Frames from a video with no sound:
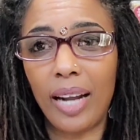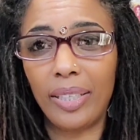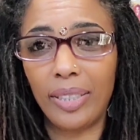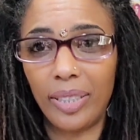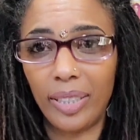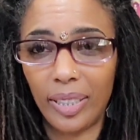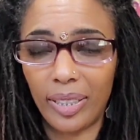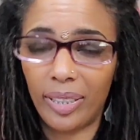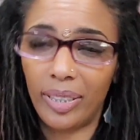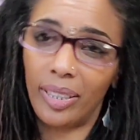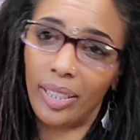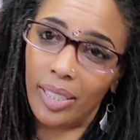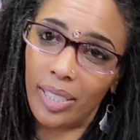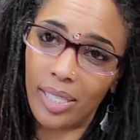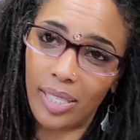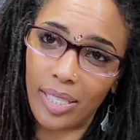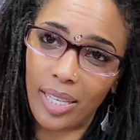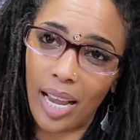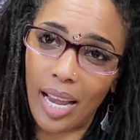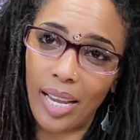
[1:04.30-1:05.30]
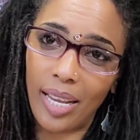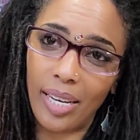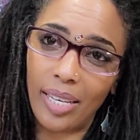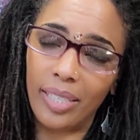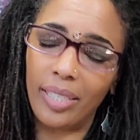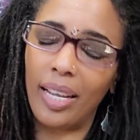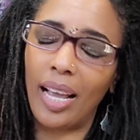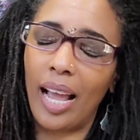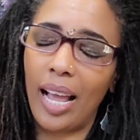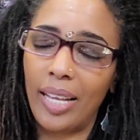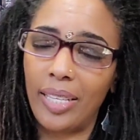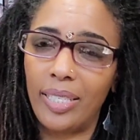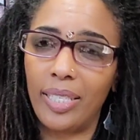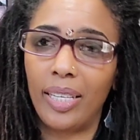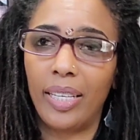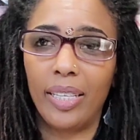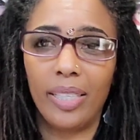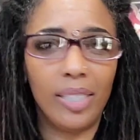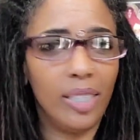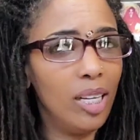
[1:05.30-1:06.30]
that I just stated
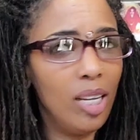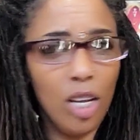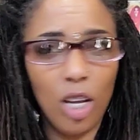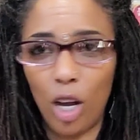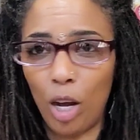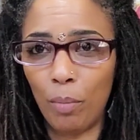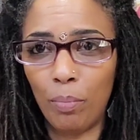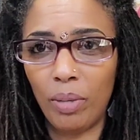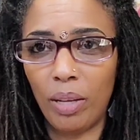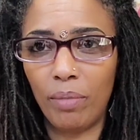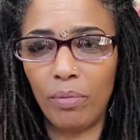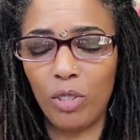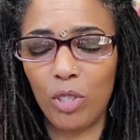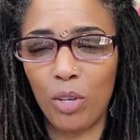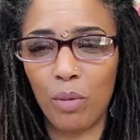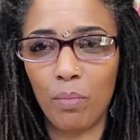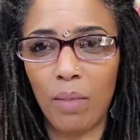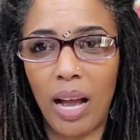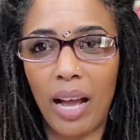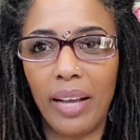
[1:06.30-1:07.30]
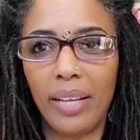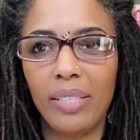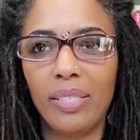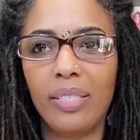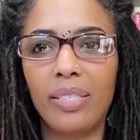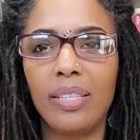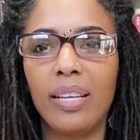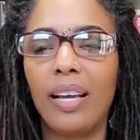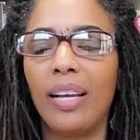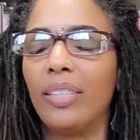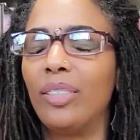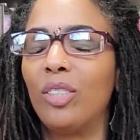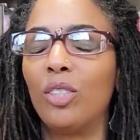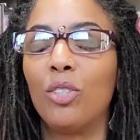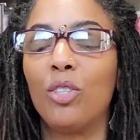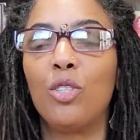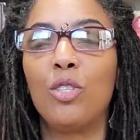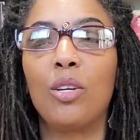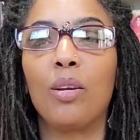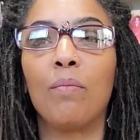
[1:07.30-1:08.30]
as in up-level your mindset
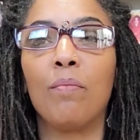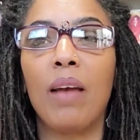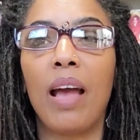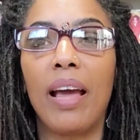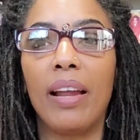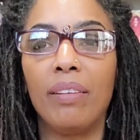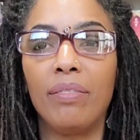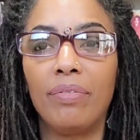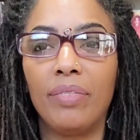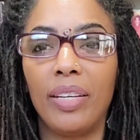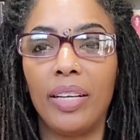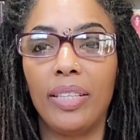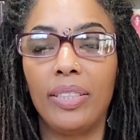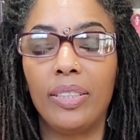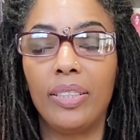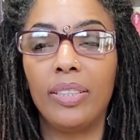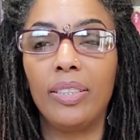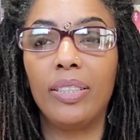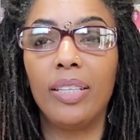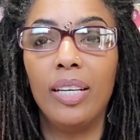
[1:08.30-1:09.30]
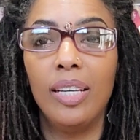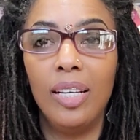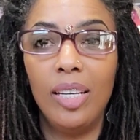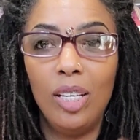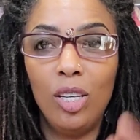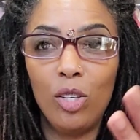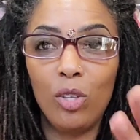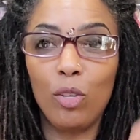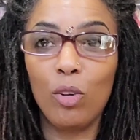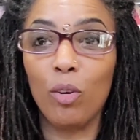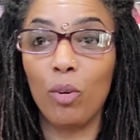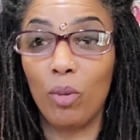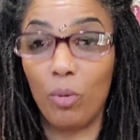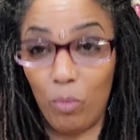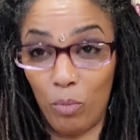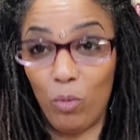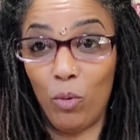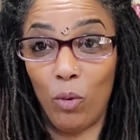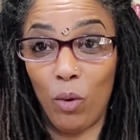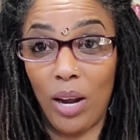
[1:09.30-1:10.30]
so that you can manifest your
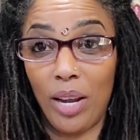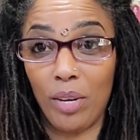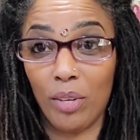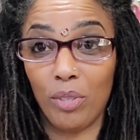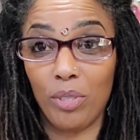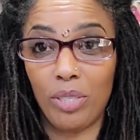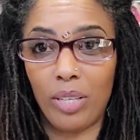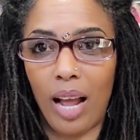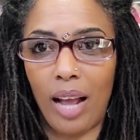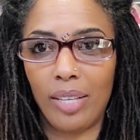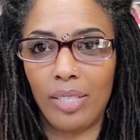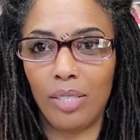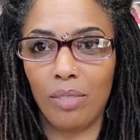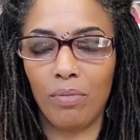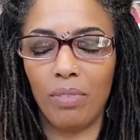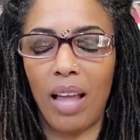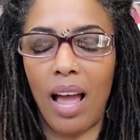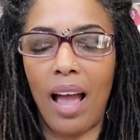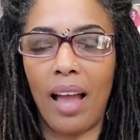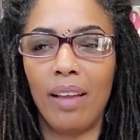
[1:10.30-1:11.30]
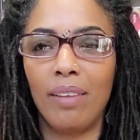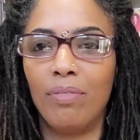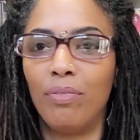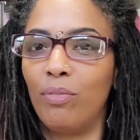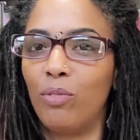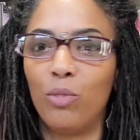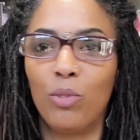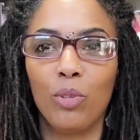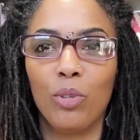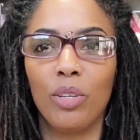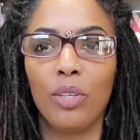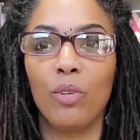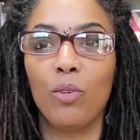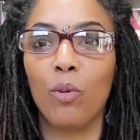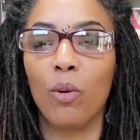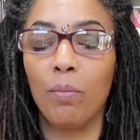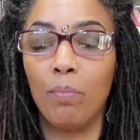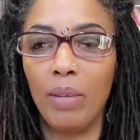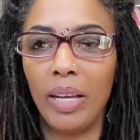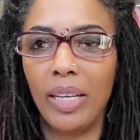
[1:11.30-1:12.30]
greater slice of life or
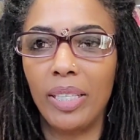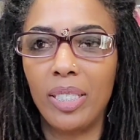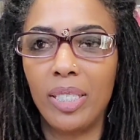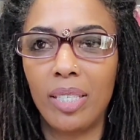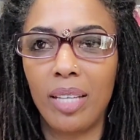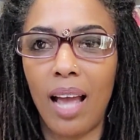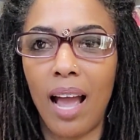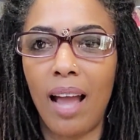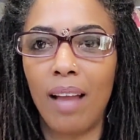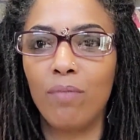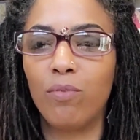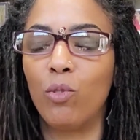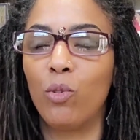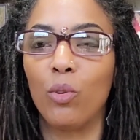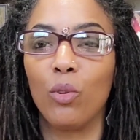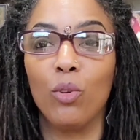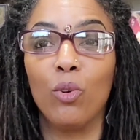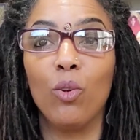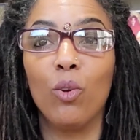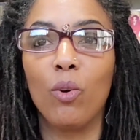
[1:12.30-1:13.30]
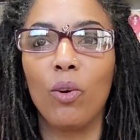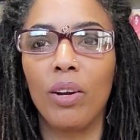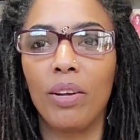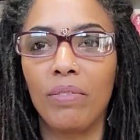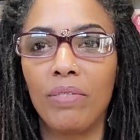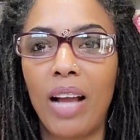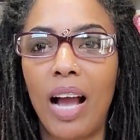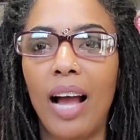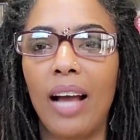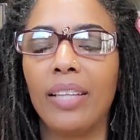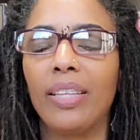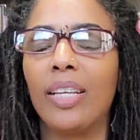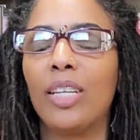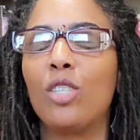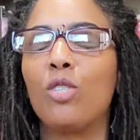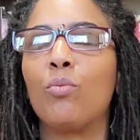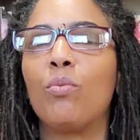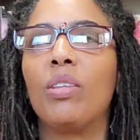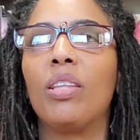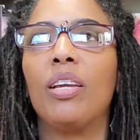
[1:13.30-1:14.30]
your best life or the glory of God
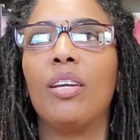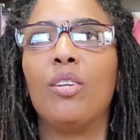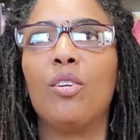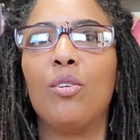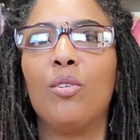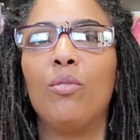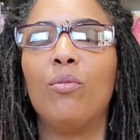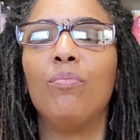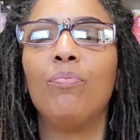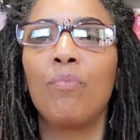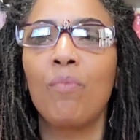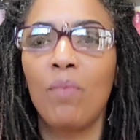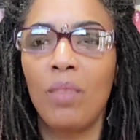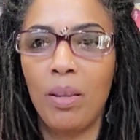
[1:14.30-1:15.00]
that is within you,